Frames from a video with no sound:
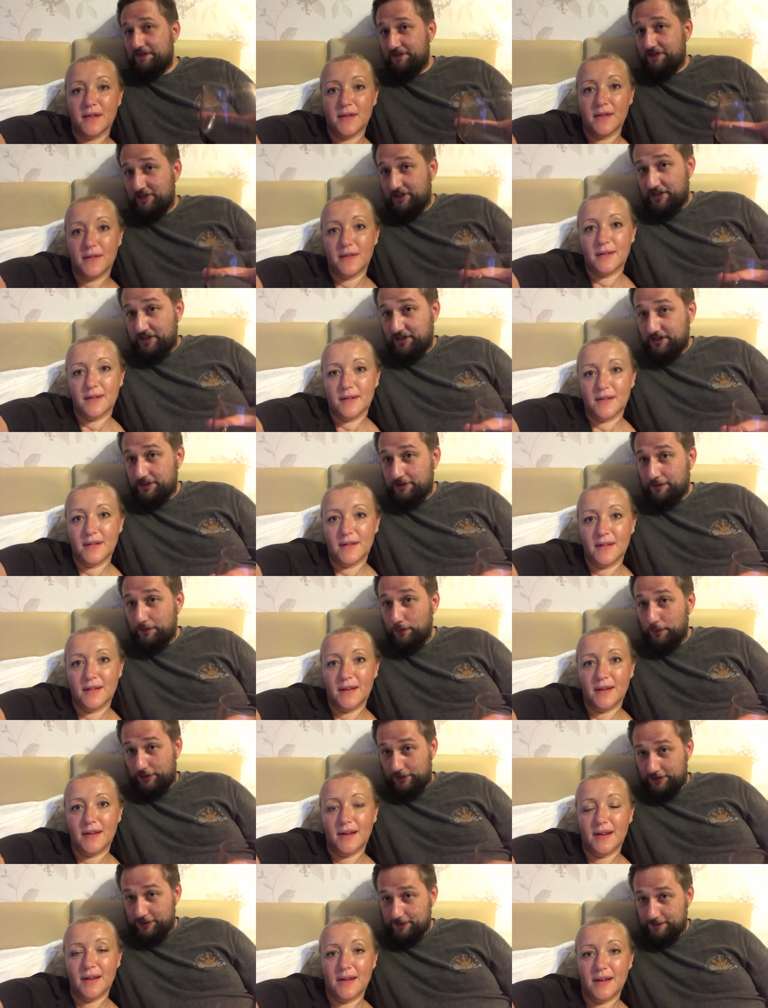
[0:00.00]
Speaker 1: of the dish
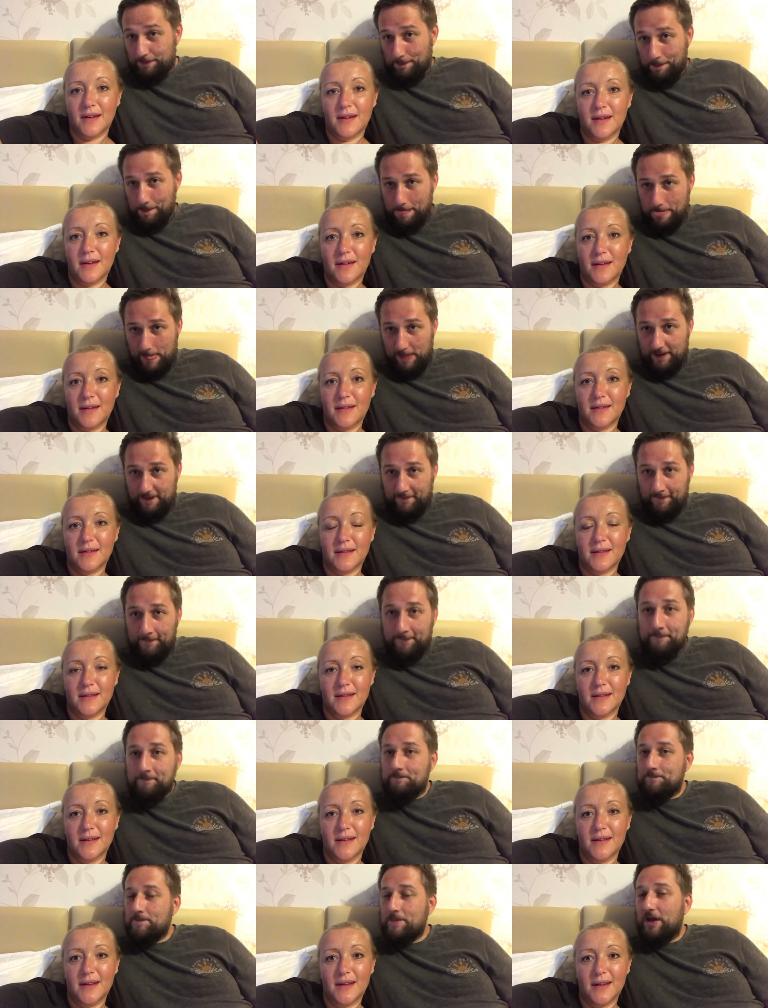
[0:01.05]
was
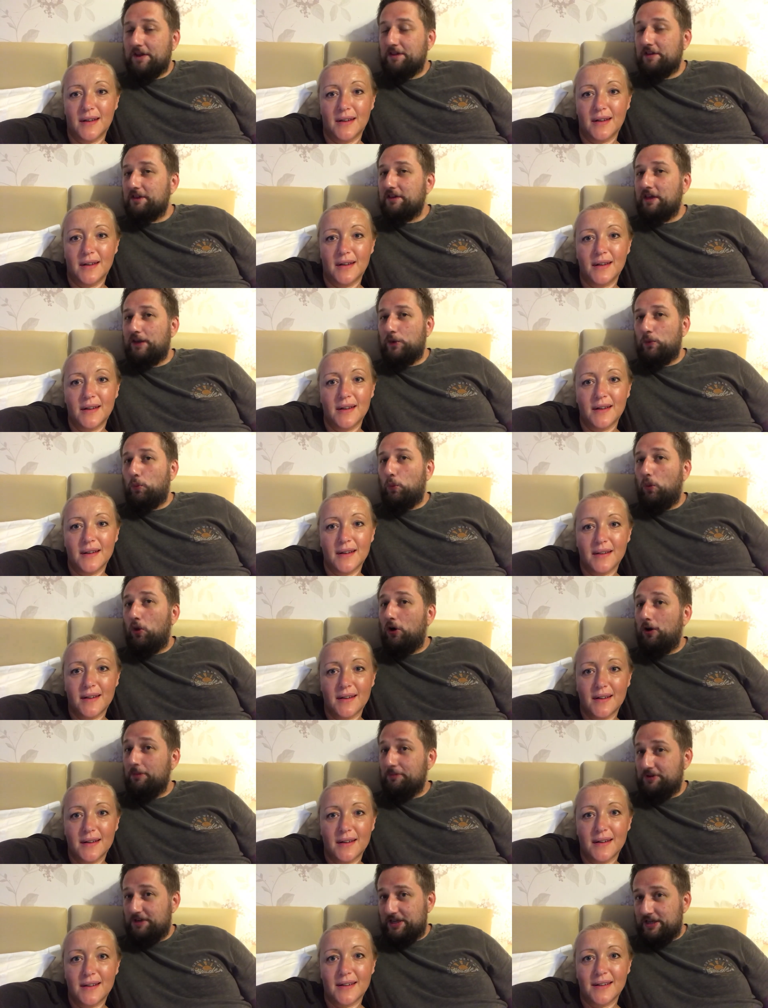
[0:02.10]
that they'd
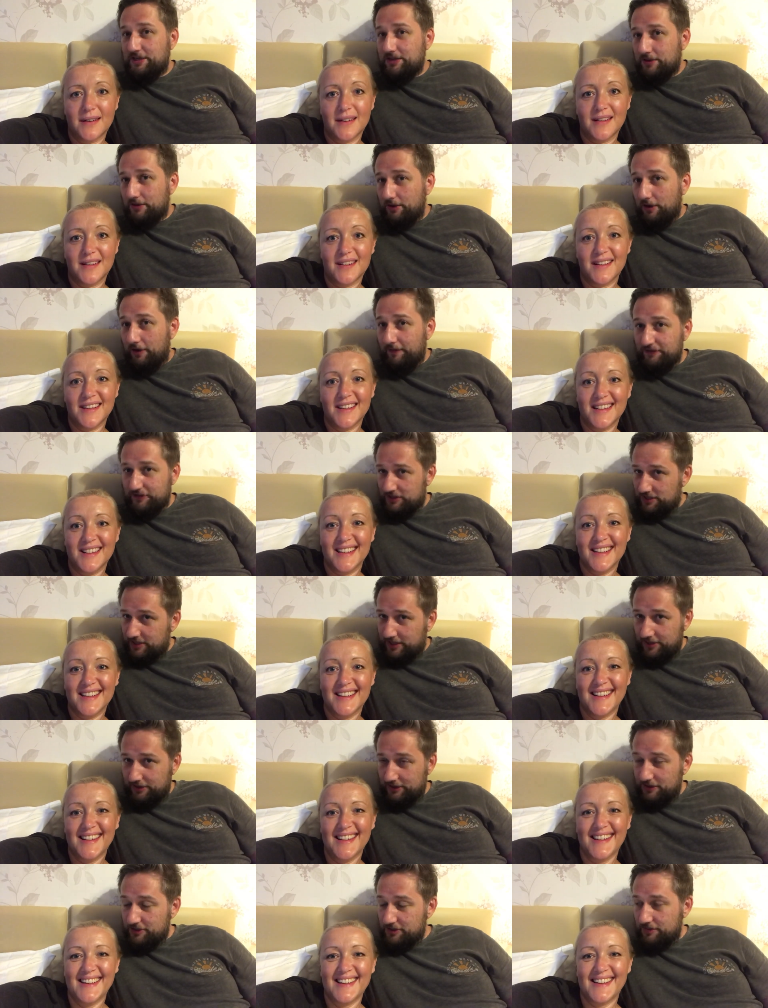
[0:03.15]
warmed it, obviously
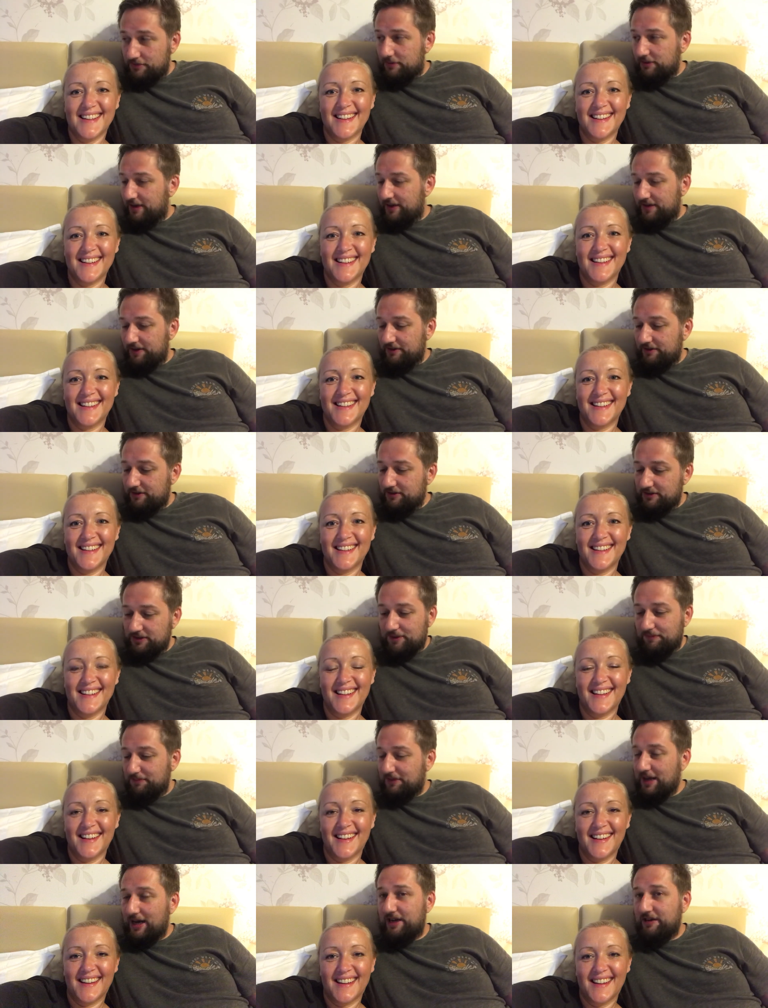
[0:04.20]
under some kind of,
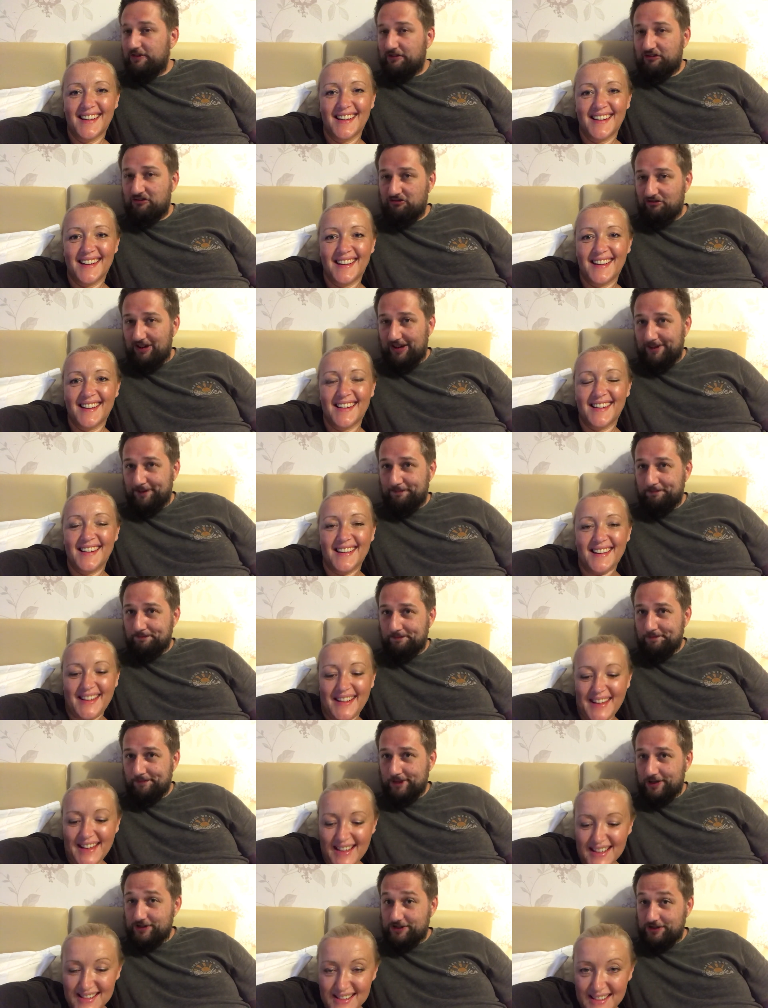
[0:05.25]
some kind of grill.
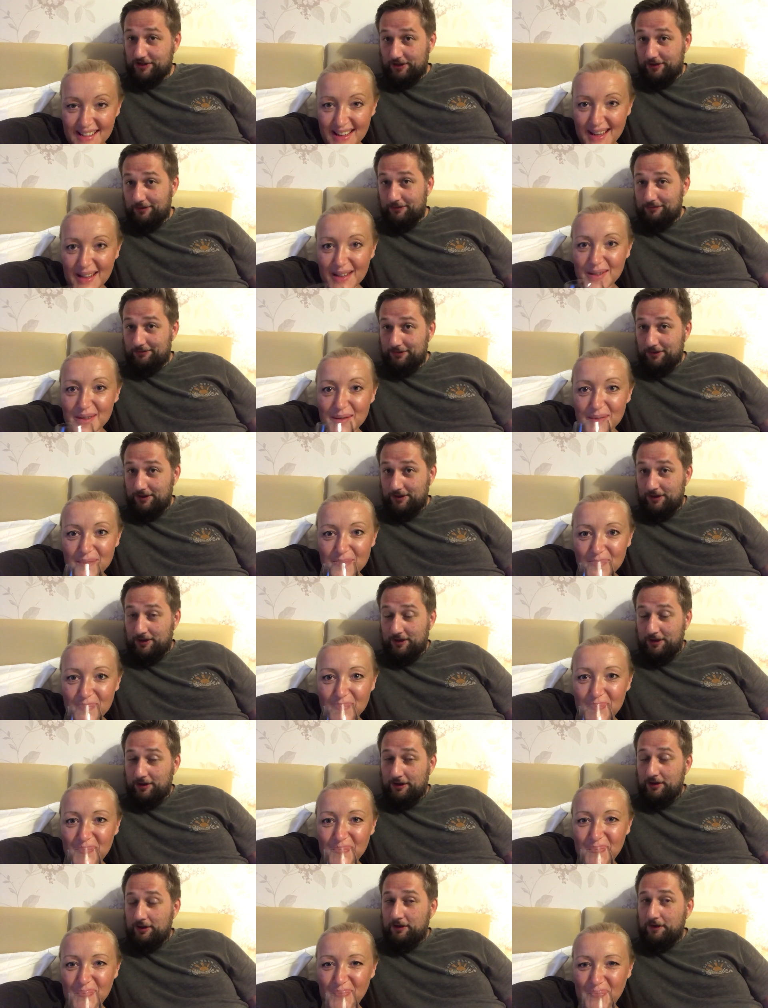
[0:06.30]
Yes. So
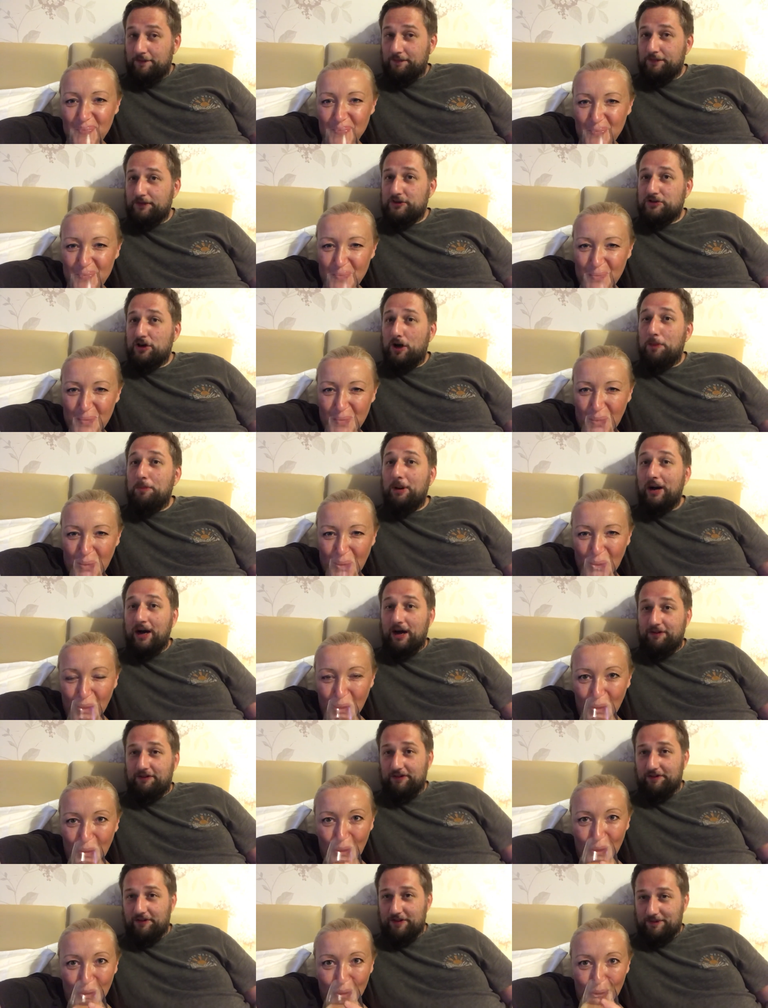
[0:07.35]
the top
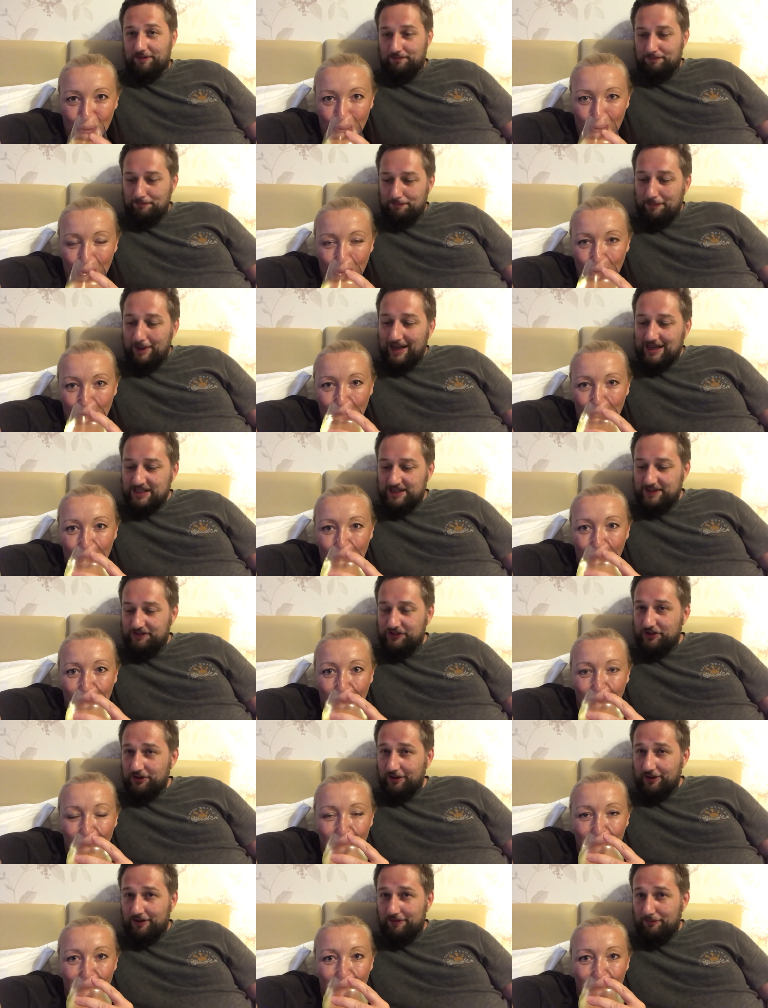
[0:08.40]
half of the massive
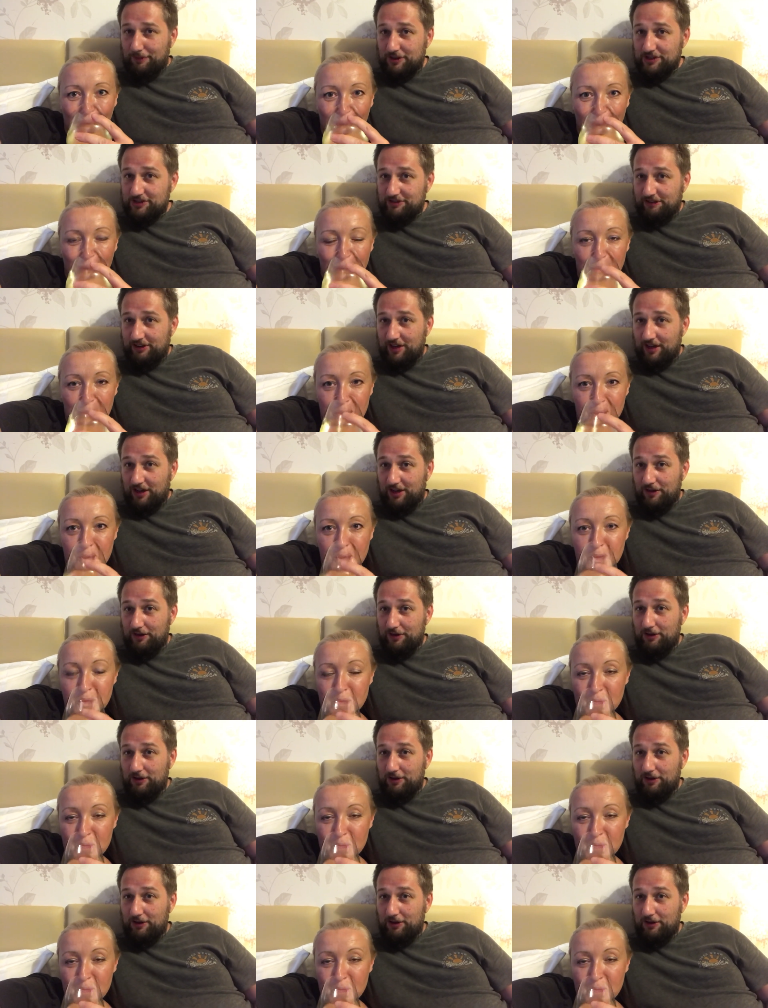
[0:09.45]
chunk of mozzarella